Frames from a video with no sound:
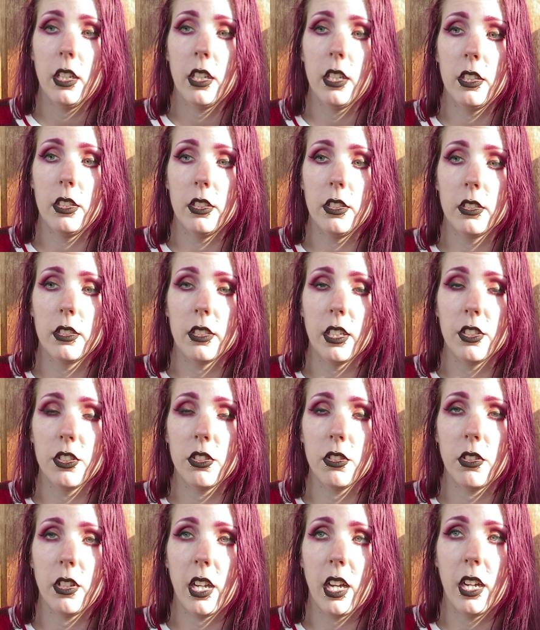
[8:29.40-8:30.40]
and the
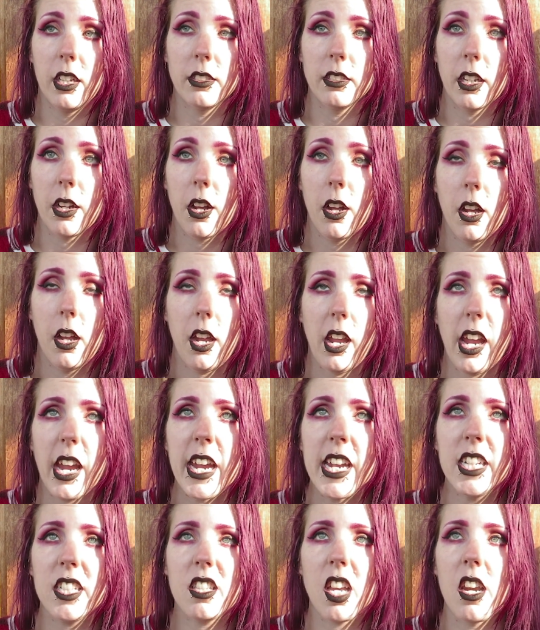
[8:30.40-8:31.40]
station only has like
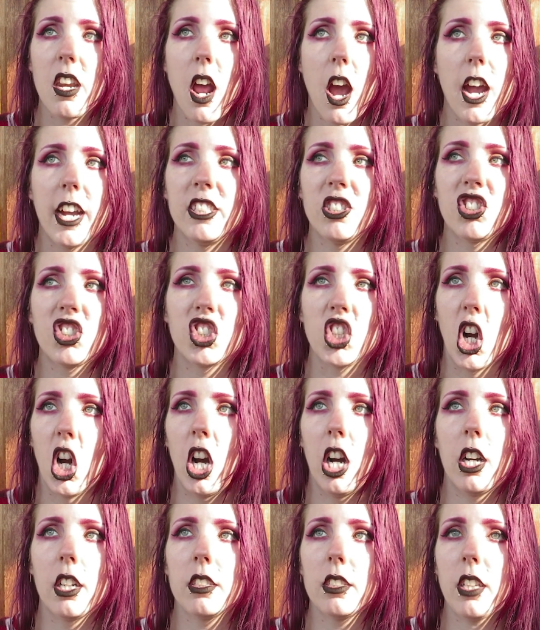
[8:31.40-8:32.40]
8 to 9
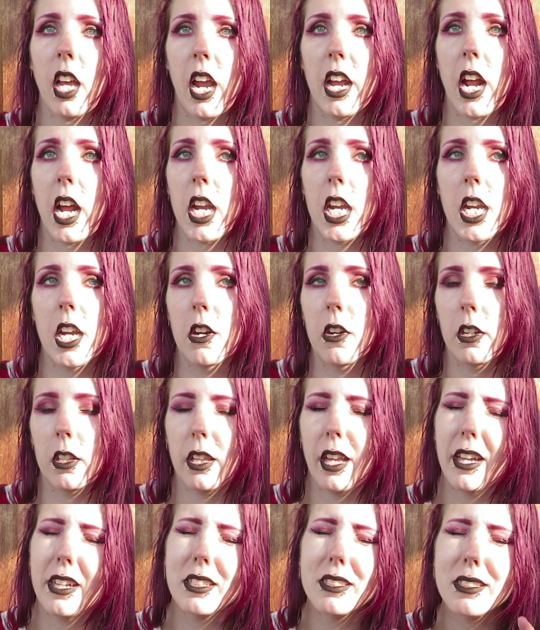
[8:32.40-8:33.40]
songs, and I hear it
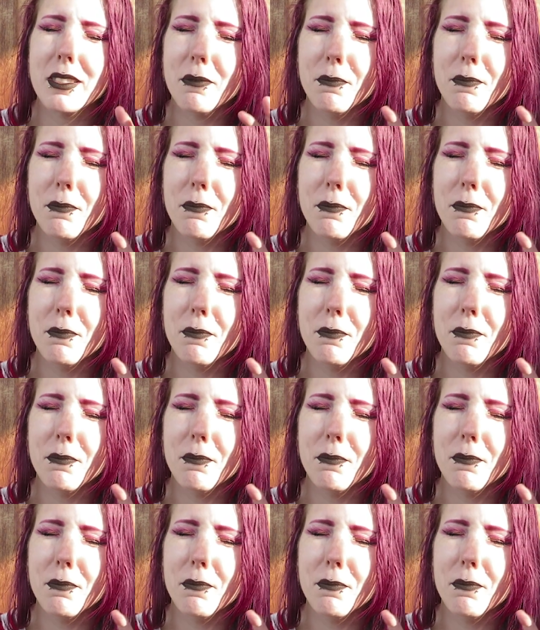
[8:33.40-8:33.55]
like